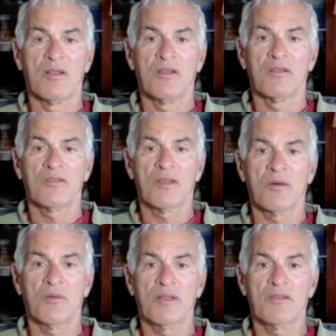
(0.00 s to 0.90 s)

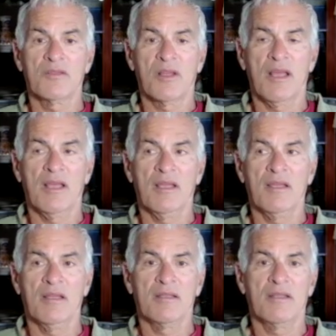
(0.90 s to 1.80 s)
So it's
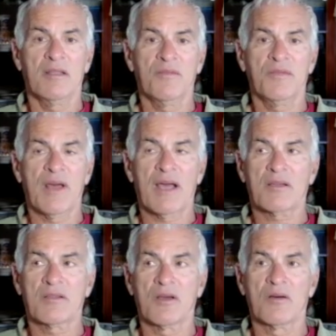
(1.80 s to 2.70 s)
a de
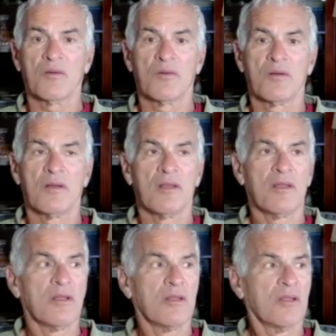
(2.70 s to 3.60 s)
facto,
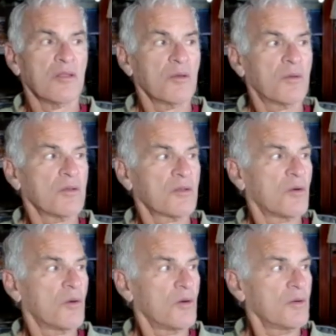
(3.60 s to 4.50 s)
you could
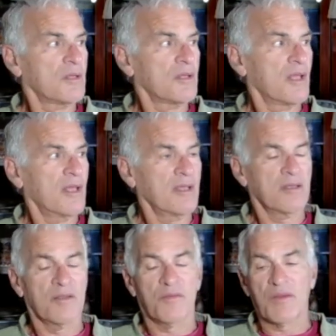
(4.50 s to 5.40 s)
call it a
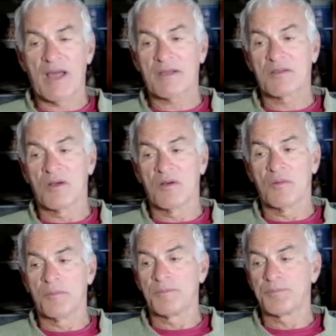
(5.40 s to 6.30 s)
de
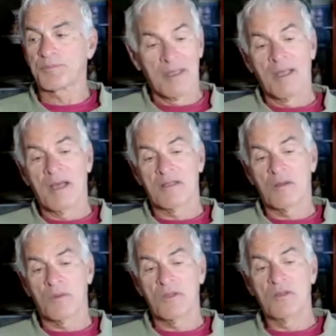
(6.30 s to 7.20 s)
facto, I don't
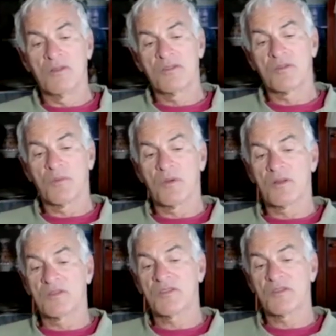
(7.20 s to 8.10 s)
want to use the
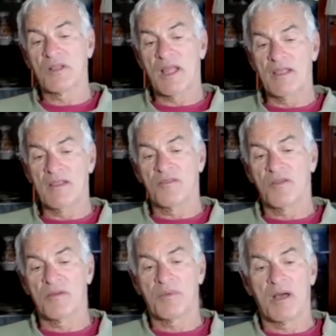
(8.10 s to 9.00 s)
word slave
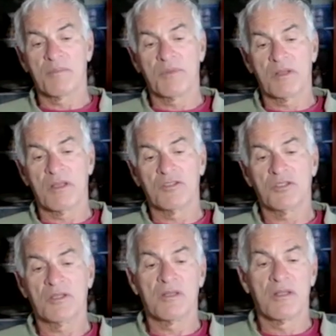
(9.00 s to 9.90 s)

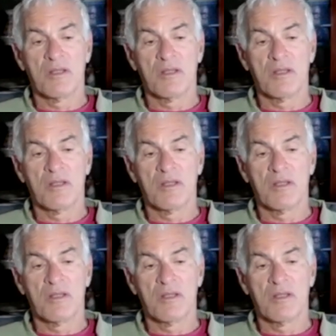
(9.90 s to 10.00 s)
population,